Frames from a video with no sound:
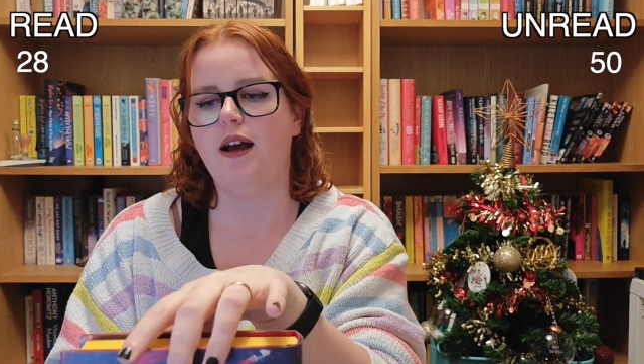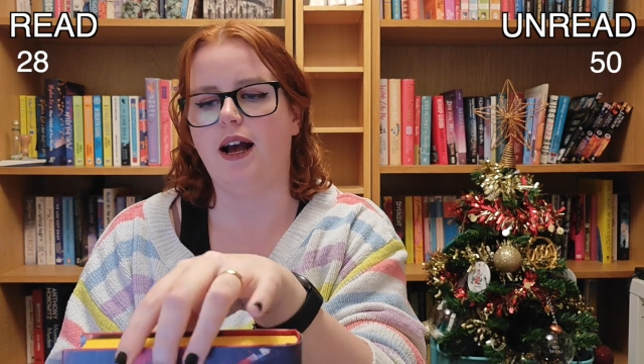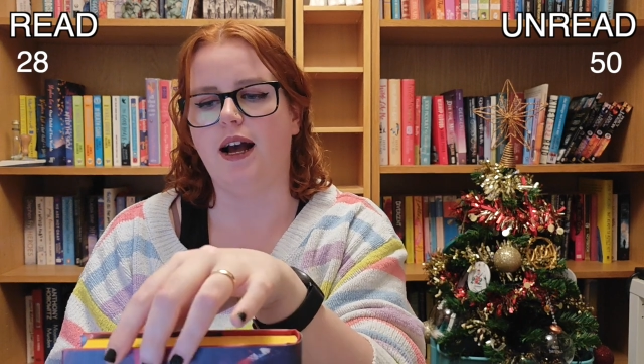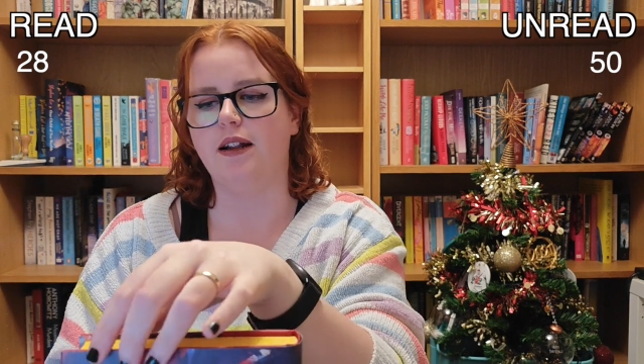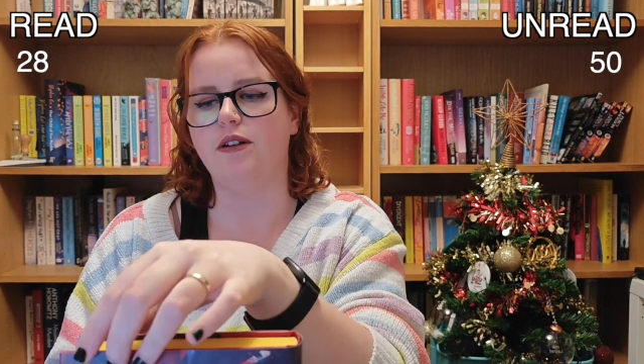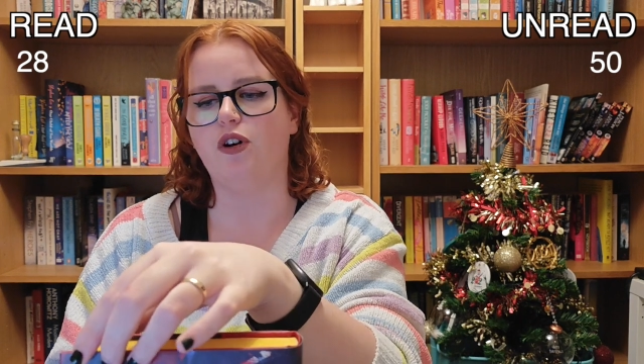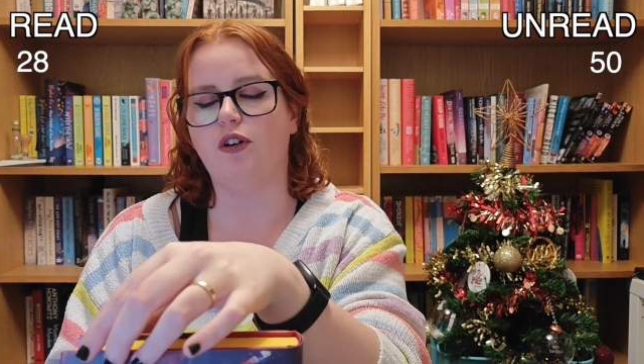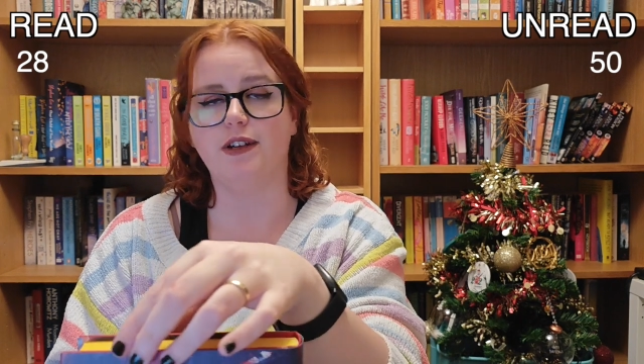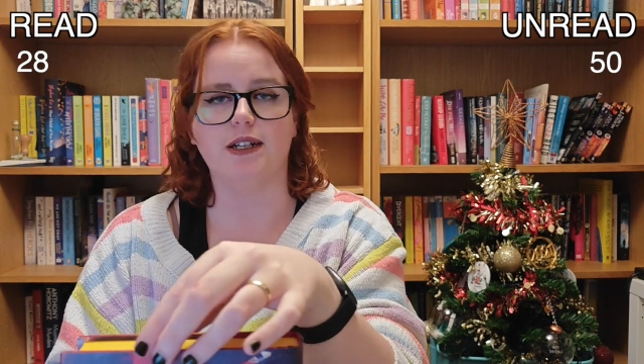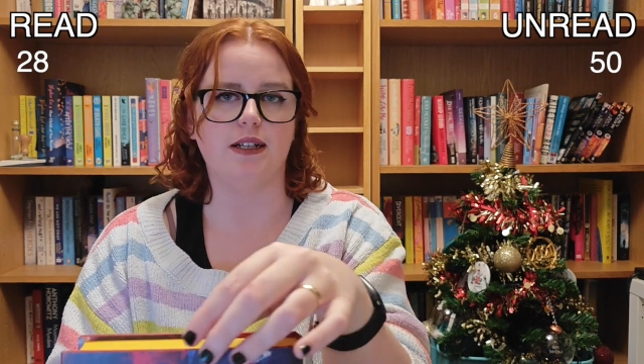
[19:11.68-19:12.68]
And
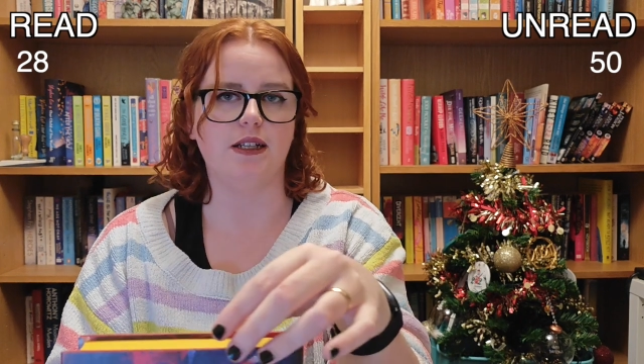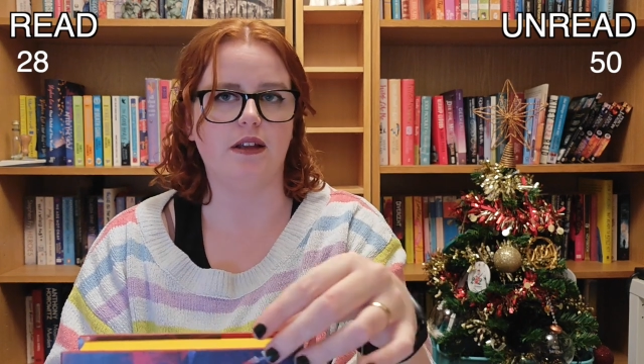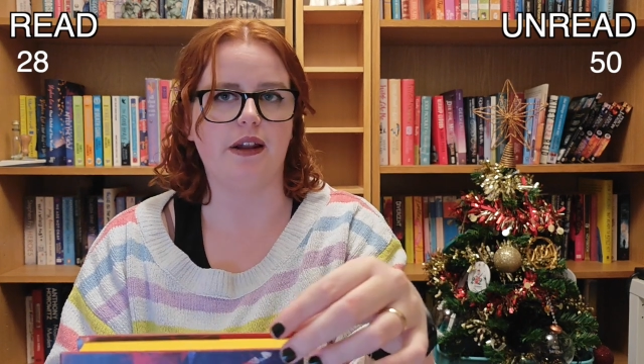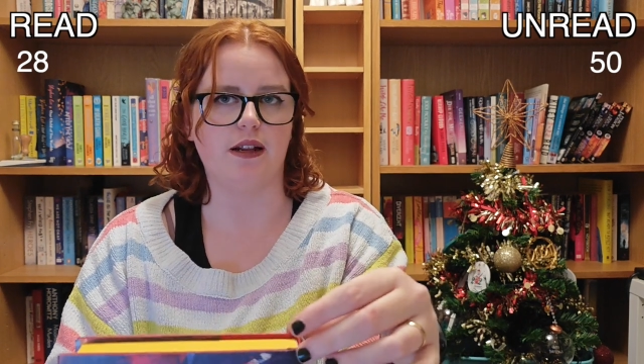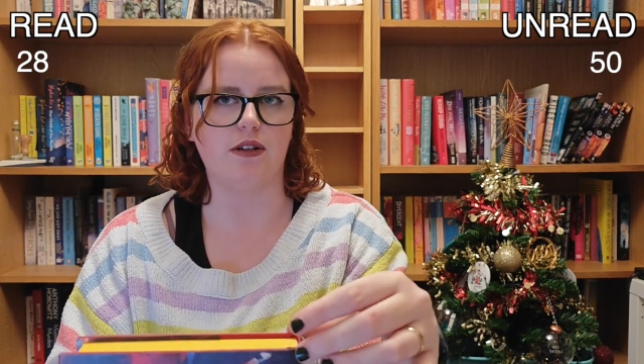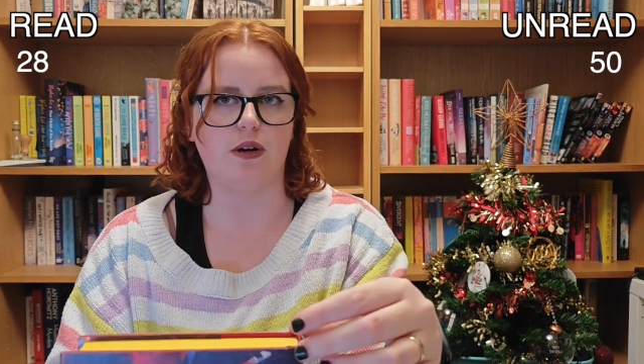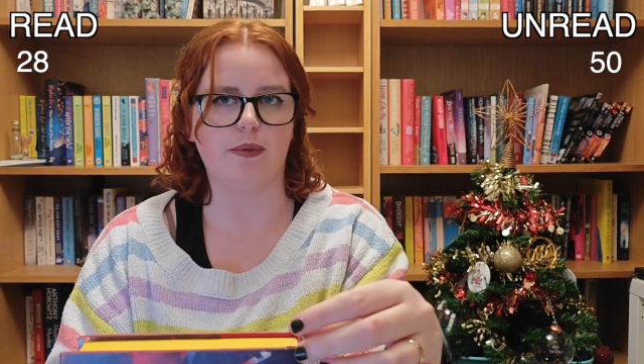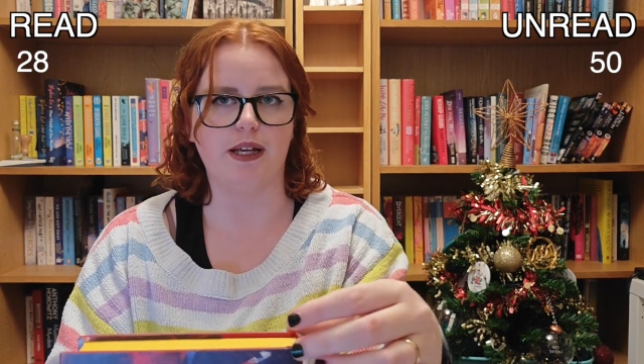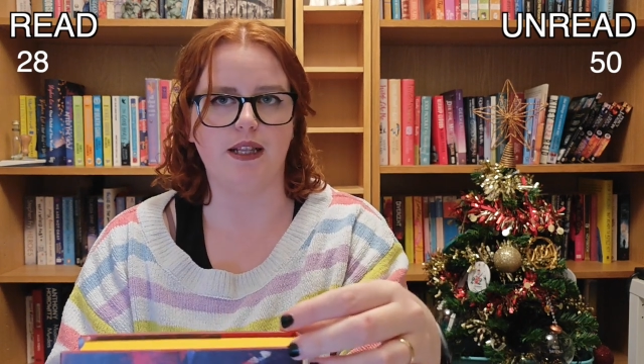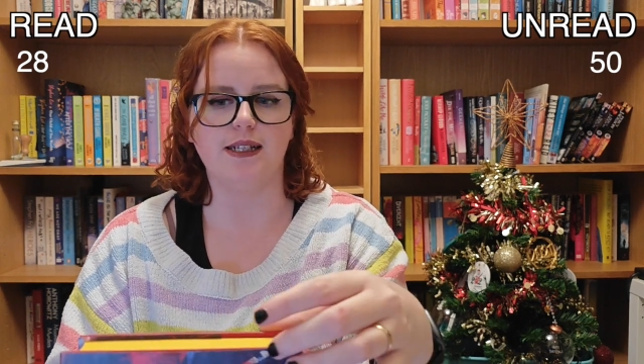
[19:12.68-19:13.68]
obviously the next
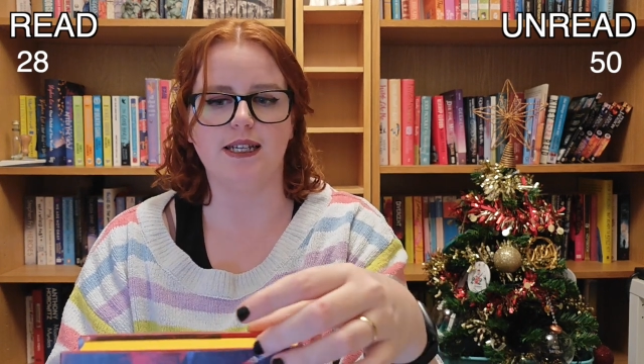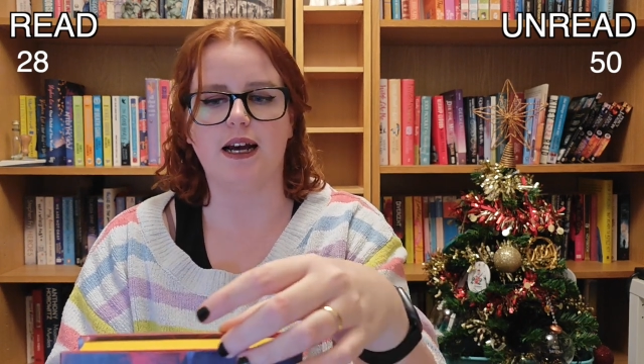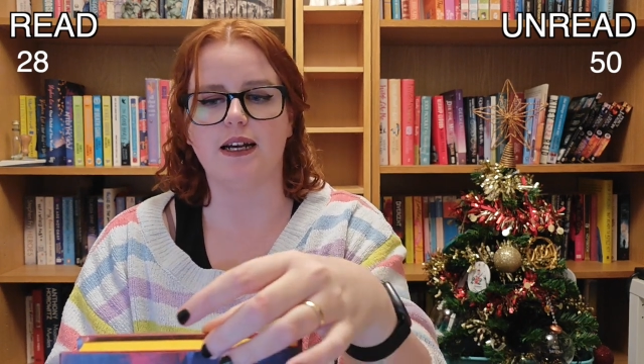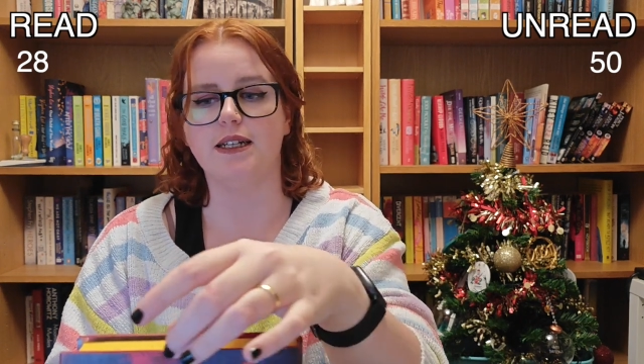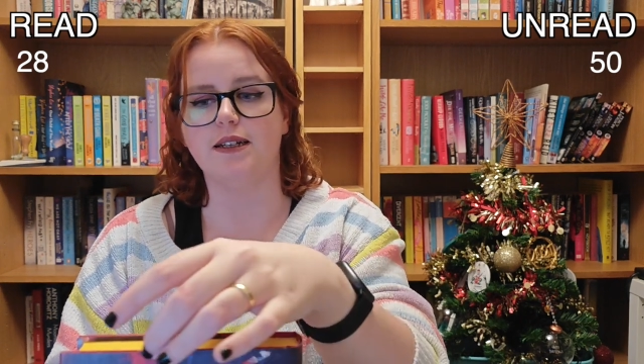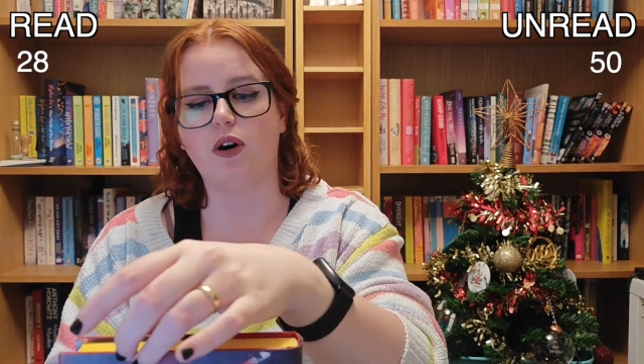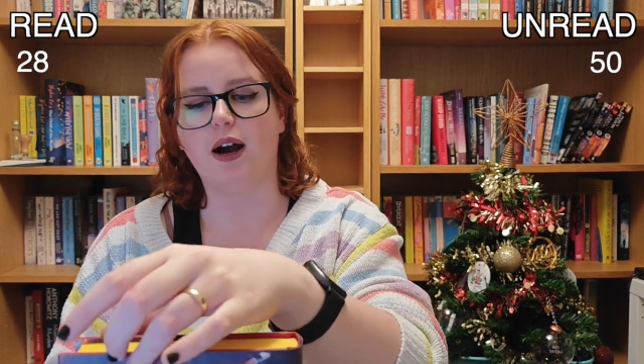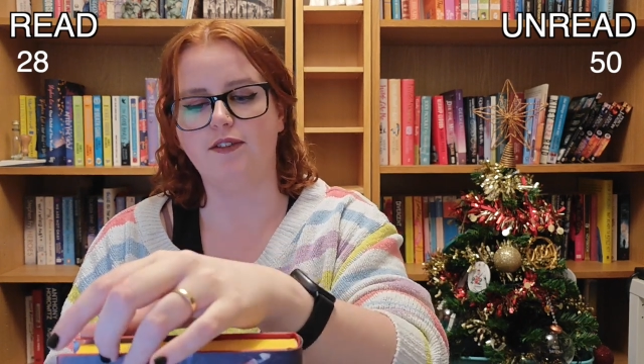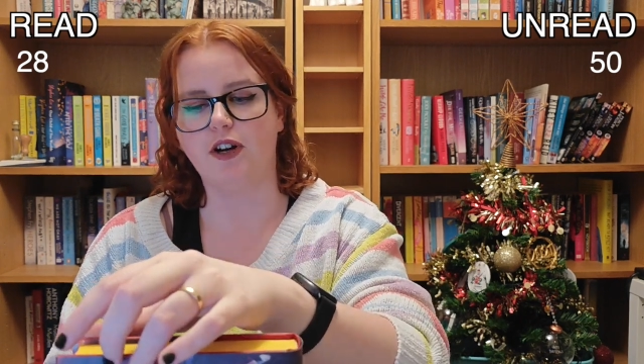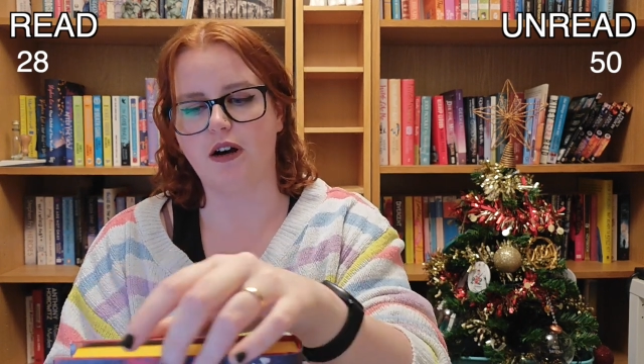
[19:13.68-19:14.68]
copy in the stack did not
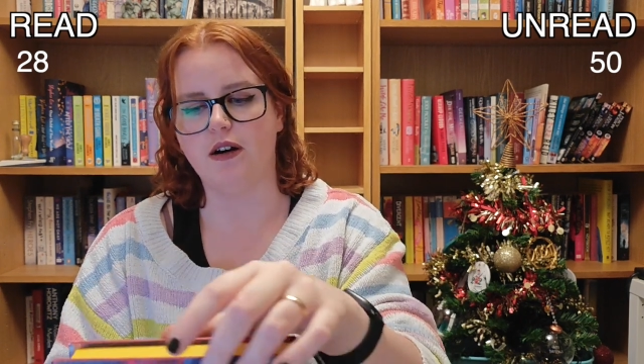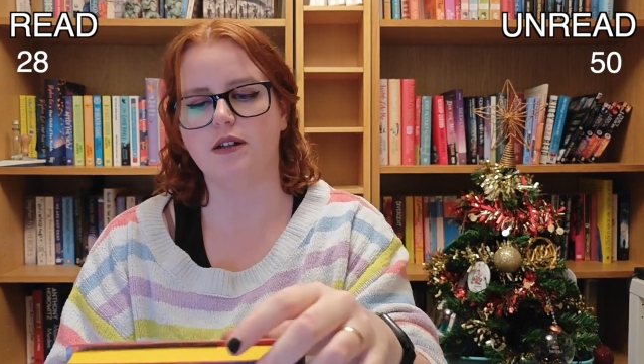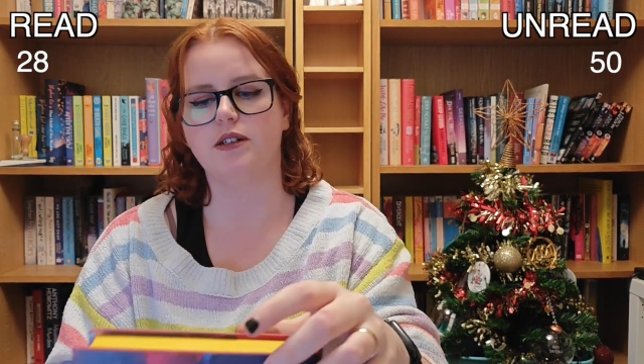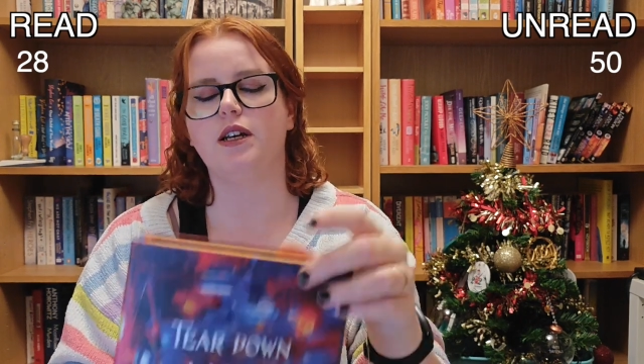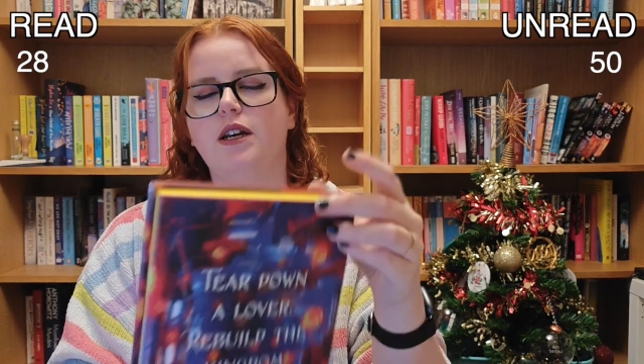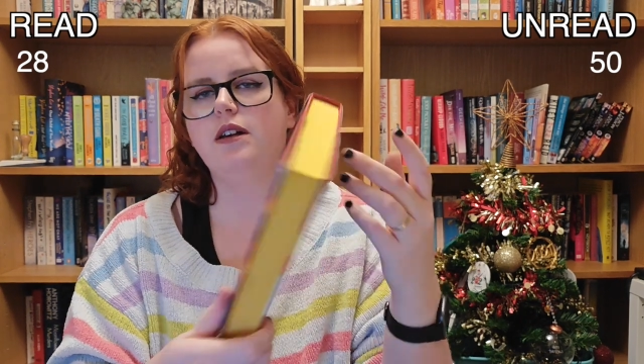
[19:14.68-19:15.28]
have a heart.